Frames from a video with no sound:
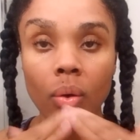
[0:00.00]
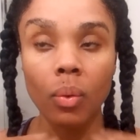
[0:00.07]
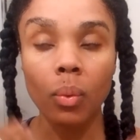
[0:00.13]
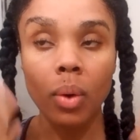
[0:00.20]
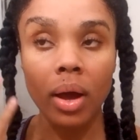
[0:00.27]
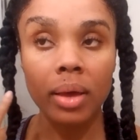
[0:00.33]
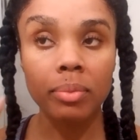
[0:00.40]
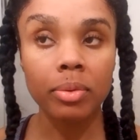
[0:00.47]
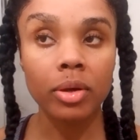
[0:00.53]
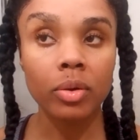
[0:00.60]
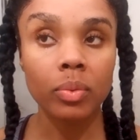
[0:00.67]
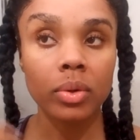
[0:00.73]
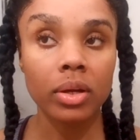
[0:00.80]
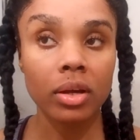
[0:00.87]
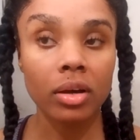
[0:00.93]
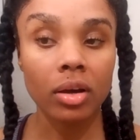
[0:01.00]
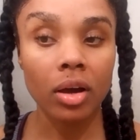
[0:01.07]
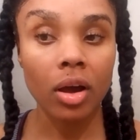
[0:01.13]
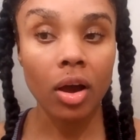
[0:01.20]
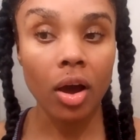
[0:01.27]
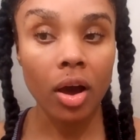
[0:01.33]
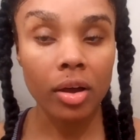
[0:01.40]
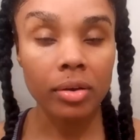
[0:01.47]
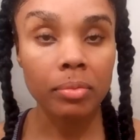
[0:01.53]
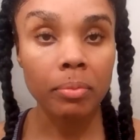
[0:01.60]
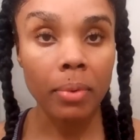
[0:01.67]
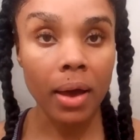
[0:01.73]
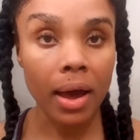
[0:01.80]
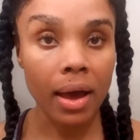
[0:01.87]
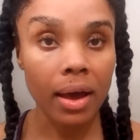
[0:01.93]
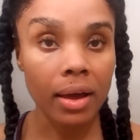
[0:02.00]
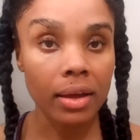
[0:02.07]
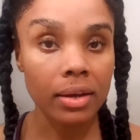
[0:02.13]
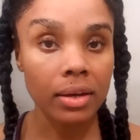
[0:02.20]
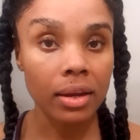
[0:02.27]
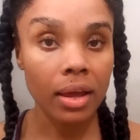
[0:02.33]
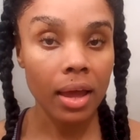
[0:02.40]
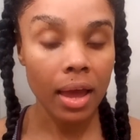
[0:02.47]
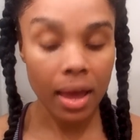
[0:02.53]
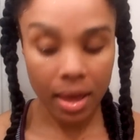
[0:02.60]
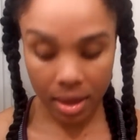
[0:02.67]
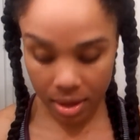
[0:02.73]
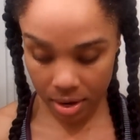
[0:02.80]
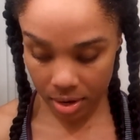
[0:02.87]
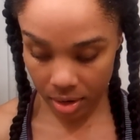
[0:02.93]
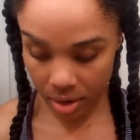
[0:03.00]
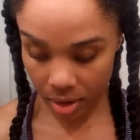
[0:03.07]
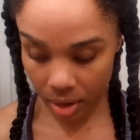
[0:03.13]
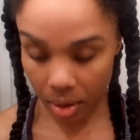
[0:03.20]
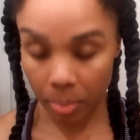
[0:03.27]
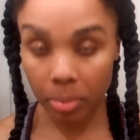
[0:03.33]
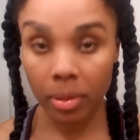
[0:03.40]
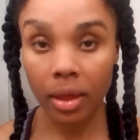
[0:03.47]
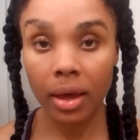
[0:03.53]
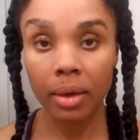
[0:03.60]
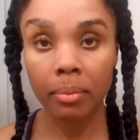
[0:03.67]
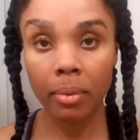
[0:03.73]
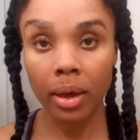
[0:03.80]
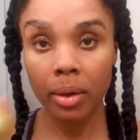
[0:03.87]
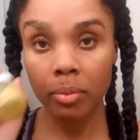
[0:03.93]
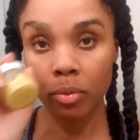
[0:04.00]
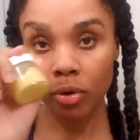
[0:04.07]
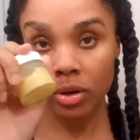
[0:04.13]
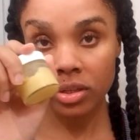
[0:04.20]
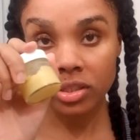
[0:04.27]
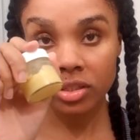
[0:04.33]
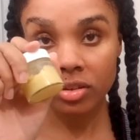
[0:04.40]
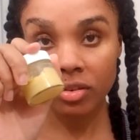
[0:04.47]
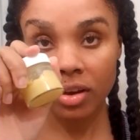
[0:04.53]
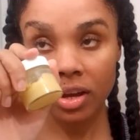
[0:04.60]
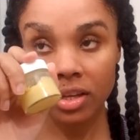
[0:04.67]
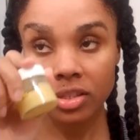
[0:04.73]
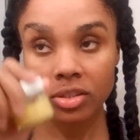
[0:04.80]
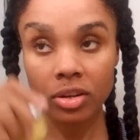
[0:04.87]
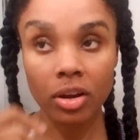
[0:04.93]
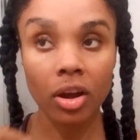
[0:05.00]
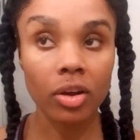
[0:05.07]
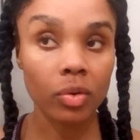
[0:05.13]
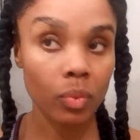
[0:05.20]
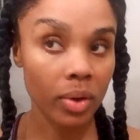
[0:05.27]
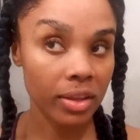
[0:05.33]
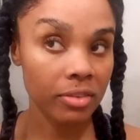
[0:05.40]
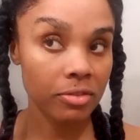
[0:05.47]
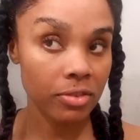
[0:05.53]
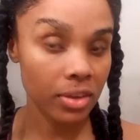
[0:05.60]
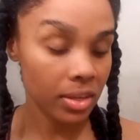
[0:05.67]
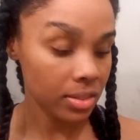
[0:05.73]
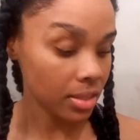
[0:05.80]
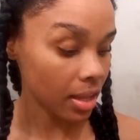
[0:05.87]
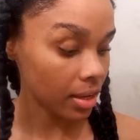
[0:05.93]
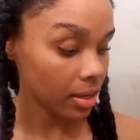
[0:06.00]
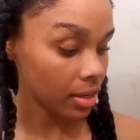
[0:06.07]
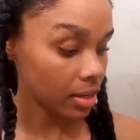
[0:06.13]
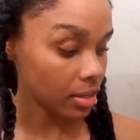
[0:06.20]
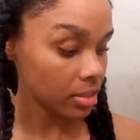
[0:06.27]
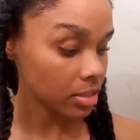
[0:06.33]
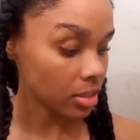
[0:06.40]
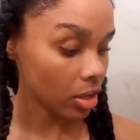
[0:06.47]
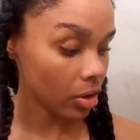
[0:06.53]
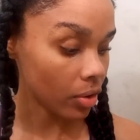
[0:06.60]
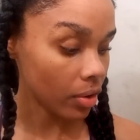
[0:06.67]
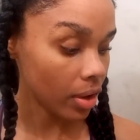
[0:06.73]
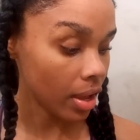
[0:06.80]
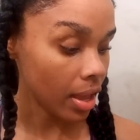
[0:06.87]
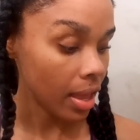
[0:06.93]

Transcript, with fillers: wipe it with a cotton pad and apply my moisturizer on wet face like it is now